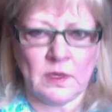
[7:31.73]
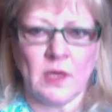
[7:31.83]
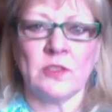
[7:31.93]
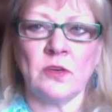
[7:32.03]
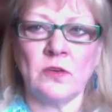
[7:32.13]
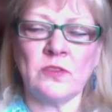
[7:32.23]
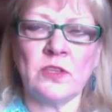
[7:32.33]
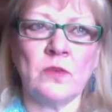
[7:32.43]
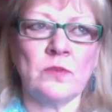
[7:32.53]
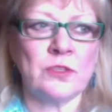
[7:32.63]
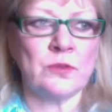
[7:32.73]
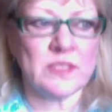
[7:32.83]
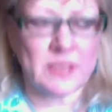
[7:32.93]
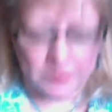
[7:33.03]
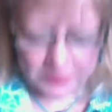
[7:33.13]
So two
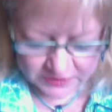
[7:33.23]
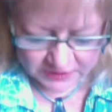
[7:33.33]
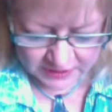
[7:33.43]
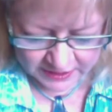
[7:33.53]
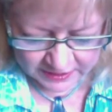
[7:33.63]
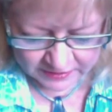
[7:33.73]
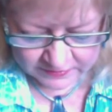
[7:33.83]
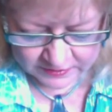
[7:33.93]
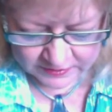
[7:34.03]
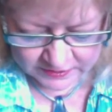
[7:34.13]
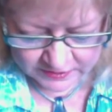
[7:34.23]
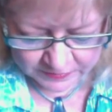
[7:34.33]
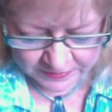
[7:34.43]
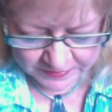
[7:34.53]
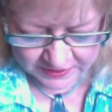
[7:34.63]
examples that I have, that because
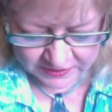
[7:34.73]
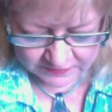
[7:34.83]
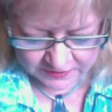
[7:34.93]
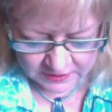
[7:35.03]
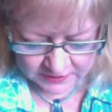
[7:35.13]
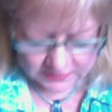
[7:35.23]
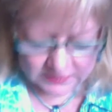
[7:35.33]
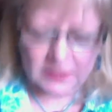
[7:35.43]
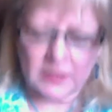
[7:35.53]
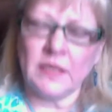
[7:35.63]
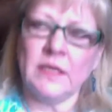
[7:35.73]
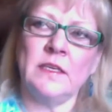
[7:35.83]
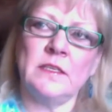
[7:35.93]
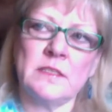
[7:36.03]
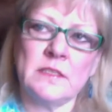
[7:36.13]
I'm thinking of clients,
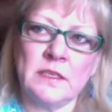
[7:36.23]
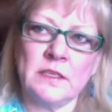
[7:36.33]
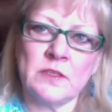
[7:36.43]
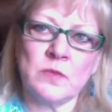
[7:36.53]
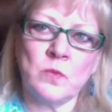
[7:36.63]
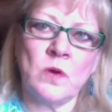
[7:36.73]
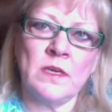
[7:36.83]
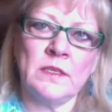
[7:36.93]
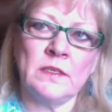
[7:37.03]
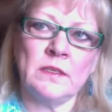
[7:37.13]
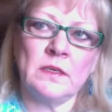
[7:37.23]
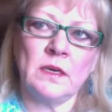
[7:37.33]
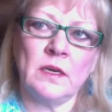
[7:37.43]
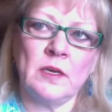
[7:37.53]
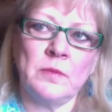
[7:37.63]
is one,
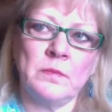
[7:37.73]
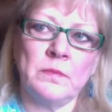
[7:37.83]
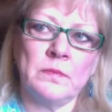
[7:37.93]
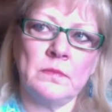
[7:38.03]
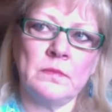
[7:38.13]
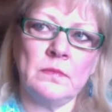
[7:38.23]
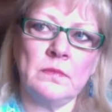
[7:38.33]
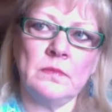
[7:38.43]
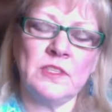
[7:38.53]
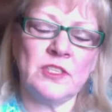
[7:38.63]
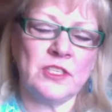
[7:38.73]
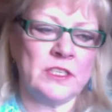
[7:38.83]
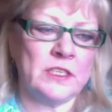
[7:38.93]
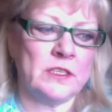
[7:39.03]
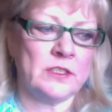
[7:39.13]

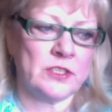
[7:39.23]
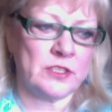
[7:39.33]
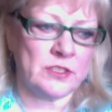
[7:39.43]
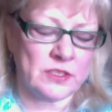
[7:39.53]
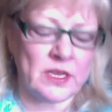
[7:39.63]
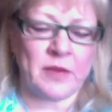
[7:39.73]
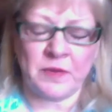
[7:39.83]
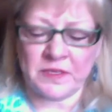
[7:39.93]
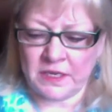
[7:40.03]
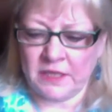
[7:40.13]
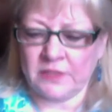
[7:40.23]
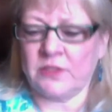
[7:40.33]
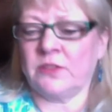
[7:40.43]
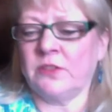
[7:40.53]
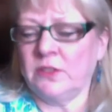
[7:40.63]
she had breast
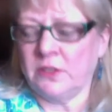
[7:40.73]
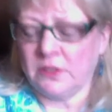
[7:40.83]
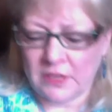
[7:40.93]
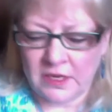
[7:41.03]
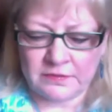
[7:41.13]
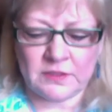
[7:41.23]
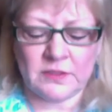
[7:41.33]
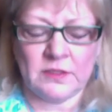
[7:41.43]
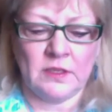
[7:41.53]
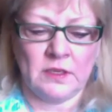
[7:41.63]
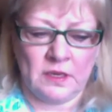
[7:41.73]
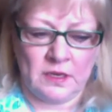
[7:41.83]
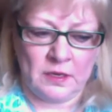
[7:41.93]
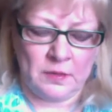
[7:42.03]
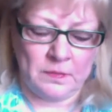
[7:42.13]
cancer, left,
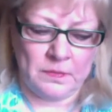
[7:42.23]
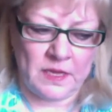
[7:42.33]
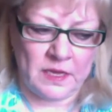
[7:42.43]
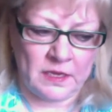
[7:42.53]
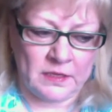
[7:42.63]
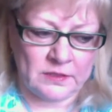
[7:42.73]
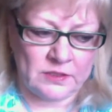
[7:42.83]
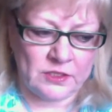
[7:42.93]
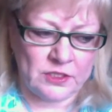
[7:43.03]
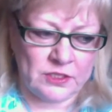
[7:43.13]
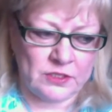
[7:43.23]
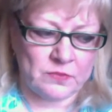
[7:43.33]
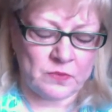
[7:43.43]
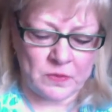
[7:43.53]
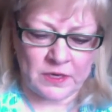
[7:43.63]
and
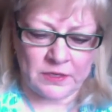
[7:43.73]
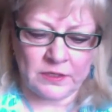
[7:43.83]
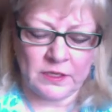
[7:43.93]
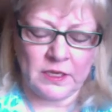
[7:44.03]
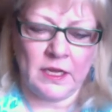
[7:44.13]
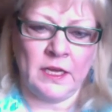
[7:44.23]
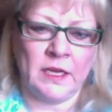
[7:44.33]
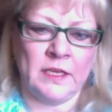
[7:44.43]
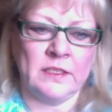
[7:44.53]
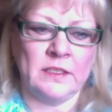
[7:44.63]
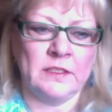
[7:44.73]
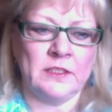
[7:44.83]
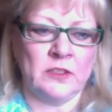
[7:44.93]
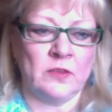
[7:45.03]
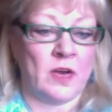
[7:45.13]
she's right wired, and
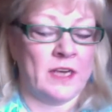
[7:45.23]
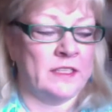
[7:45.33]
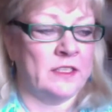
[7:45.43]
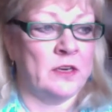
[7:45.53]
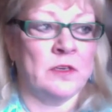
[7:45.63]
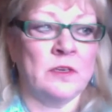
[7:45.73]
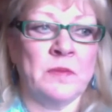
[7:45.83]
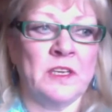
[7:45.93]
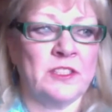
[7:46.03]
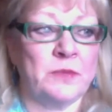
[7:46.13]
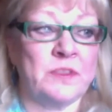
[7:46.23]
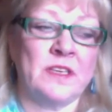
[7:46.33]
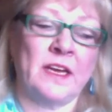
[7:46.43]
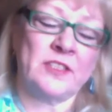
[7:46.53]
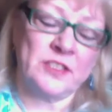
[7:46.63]
I didn't know her much. She
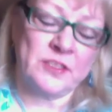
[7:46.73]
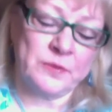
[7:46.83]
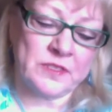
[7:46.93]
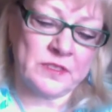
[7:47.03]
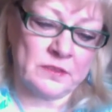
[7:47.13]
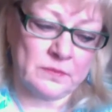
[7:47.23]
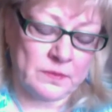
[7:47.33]
wasn't actually. She was a